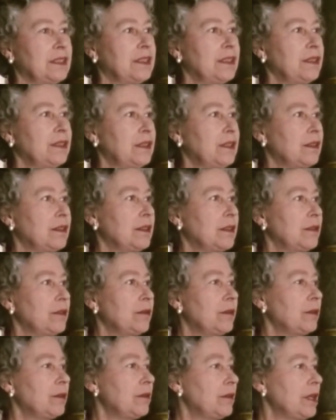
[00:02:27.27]
And
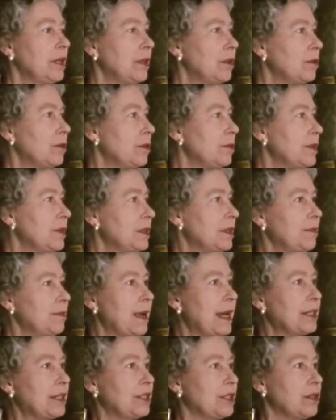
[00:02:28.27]
he could almost
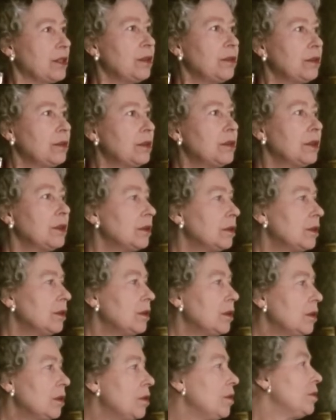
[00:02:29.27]
imagine
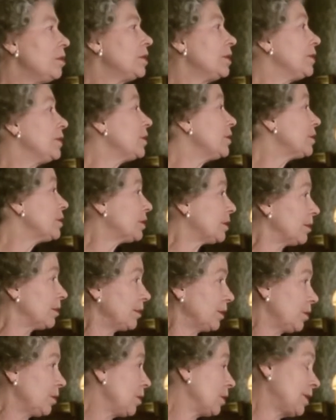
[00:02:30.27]
who would have used them,
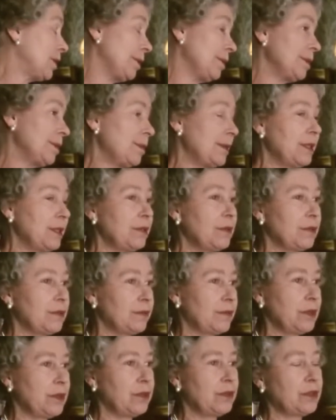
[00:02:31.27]
or what they would have
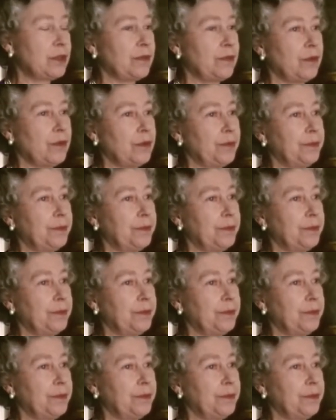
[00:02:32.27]
been used for.